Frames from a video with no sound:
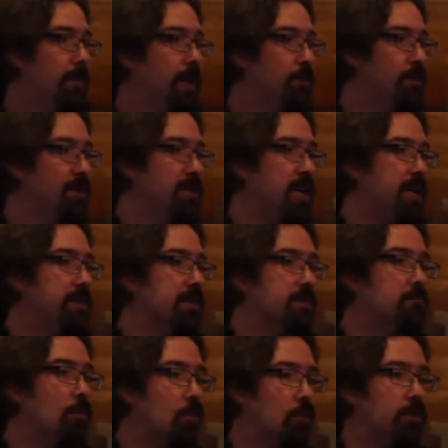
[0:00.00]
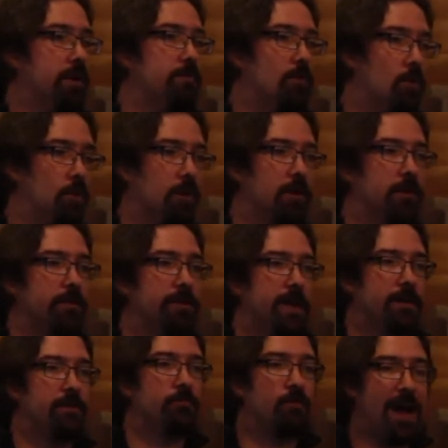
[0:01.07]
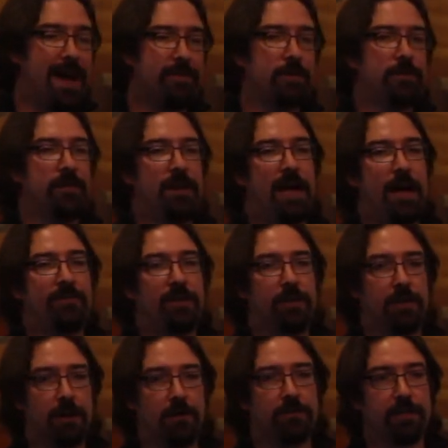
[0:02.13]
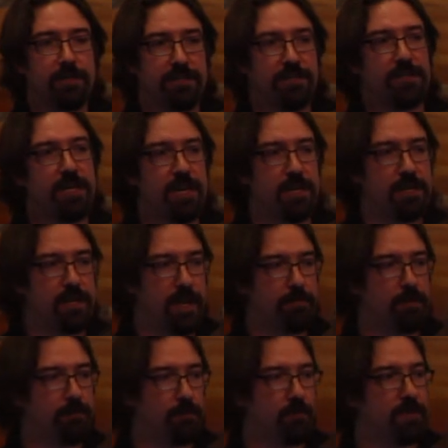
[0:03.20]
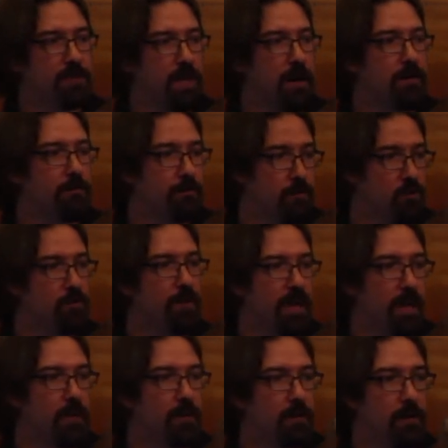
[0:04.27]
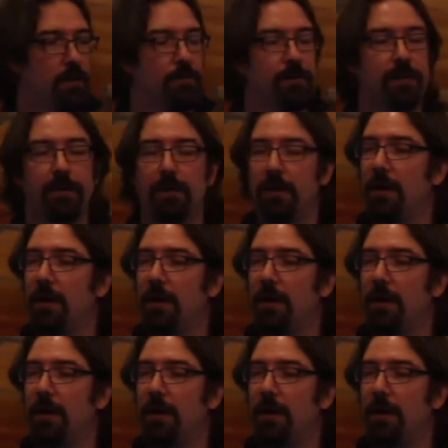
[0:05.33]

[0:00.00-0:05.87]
And we're seeing this more and more, that rather than having to go to C to get performance out of Ruby code,